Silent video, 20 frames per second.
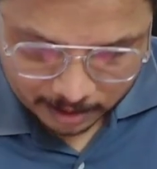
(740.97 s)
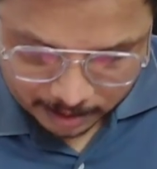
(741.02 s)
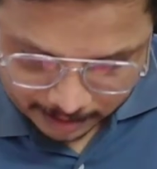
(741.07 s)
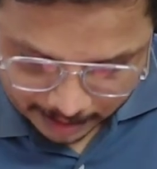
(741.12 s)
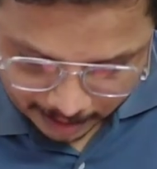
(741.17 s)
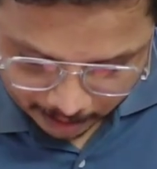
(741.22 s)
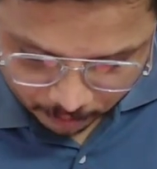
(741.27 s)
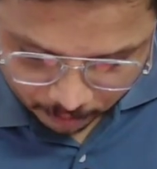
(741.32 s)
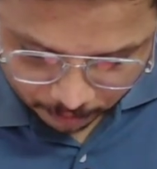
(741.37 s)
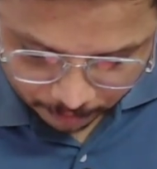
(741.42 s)

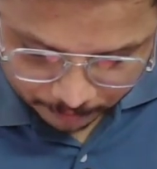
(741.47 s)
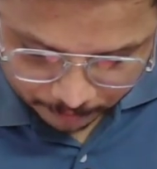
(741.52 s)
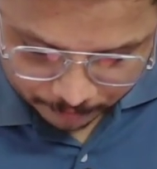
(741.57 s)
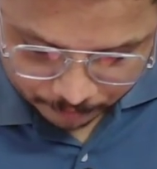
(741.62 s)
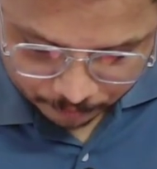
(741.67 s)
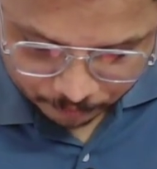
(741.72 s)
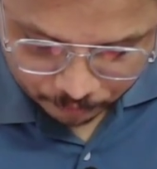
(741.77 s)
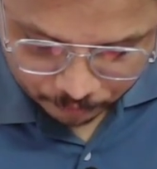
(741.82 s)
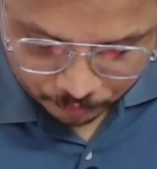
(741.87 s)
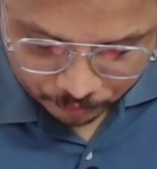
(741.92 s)
Now
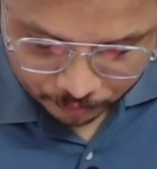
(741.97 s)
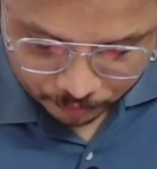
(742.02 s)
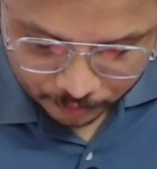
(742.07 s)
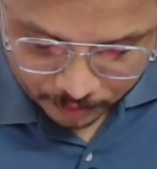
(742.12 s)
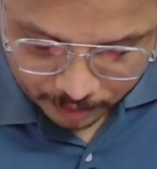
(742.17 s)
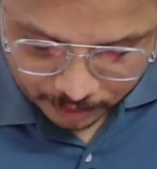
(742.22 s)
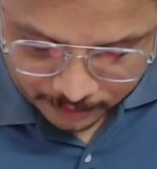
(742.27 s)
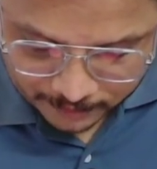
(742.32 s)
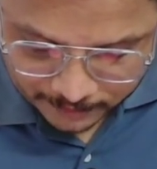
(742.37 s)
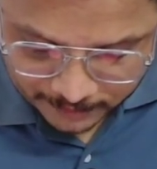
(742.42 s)

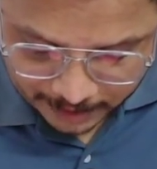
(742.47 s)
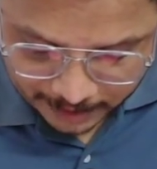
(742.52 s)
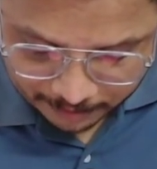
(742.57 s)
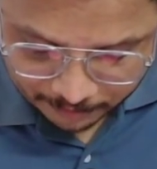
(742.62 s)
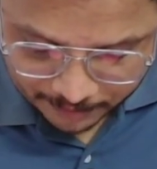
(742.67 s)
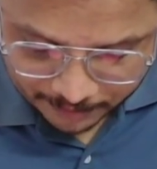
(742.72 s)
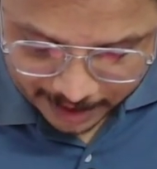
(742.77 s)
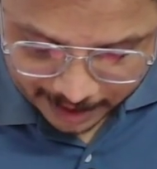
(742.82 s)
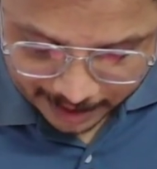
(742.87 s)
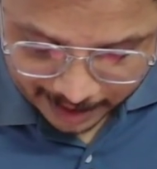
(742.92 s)
see,
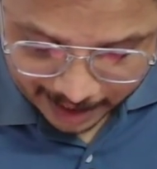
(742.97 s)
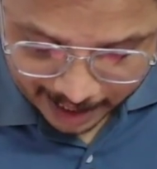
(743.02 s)
we are